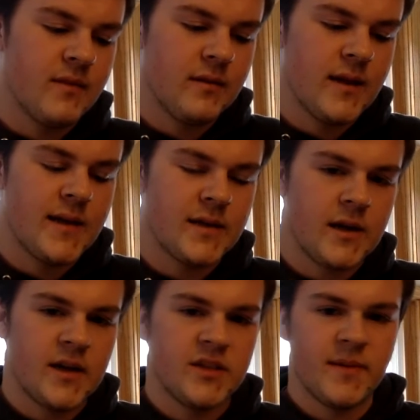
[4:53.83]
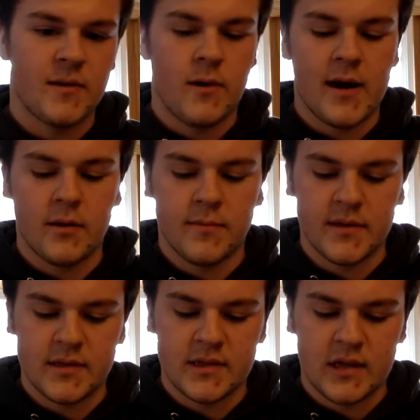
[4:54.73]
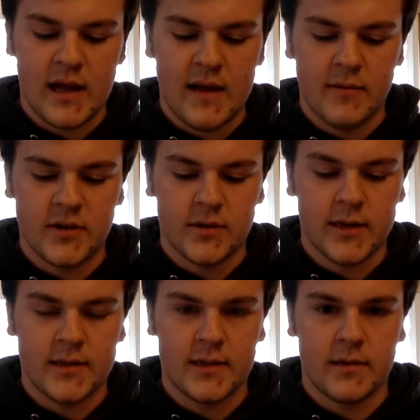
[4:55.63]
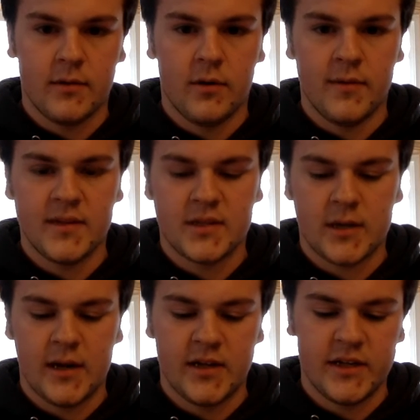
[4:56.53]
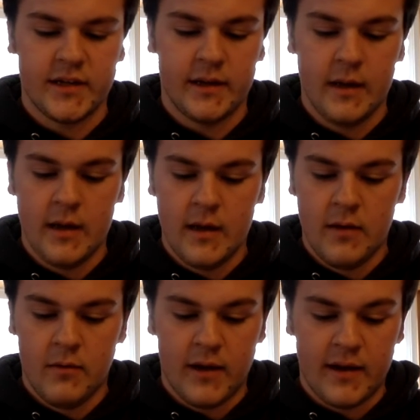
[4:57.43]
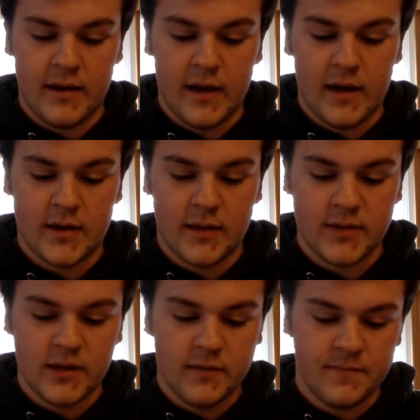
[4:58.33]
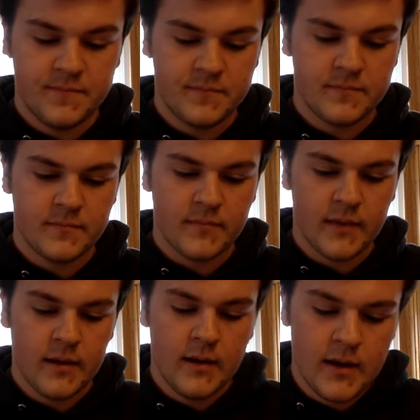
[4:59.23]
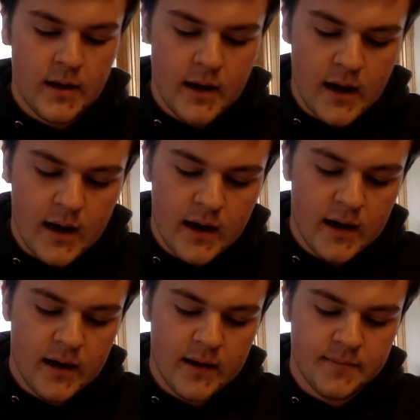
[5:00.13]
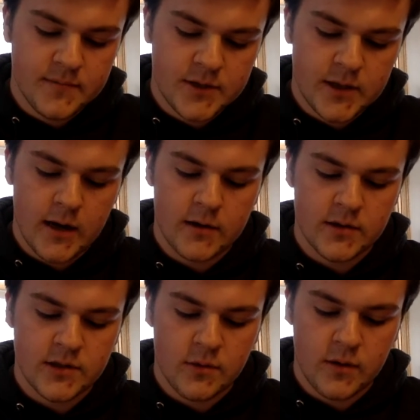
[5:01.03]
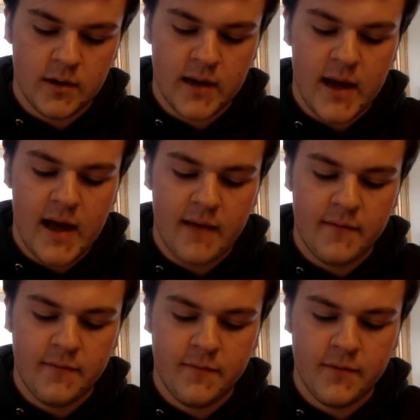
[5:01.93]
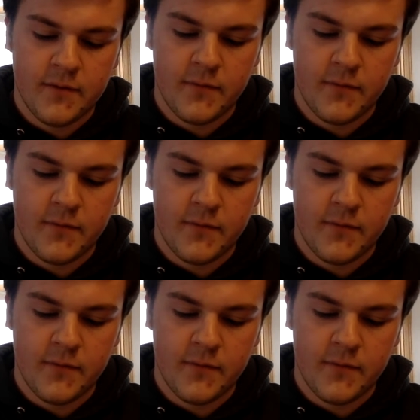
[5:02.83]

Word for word: led to Krejci being wide open in the slot, which led to the goal because Krejci went uh, top shelf. Uh, Chicago scored at the